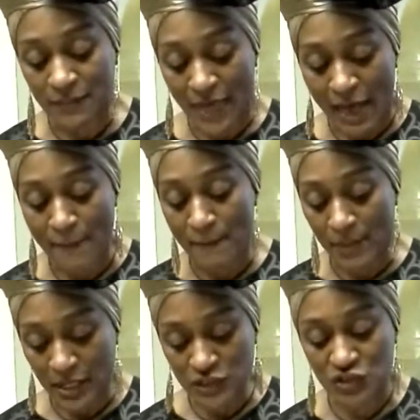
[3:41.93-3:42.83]
that
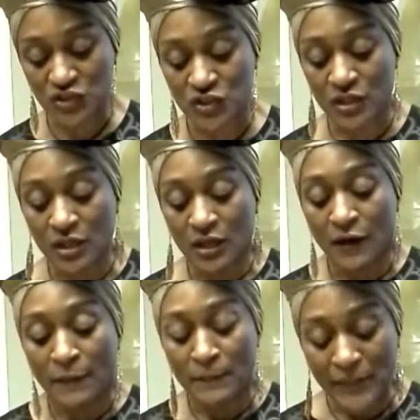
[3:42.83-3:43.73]
much,
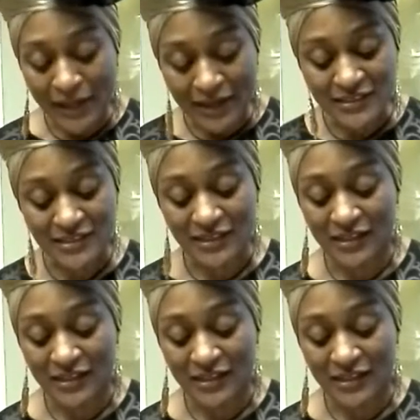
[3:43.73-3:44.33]
but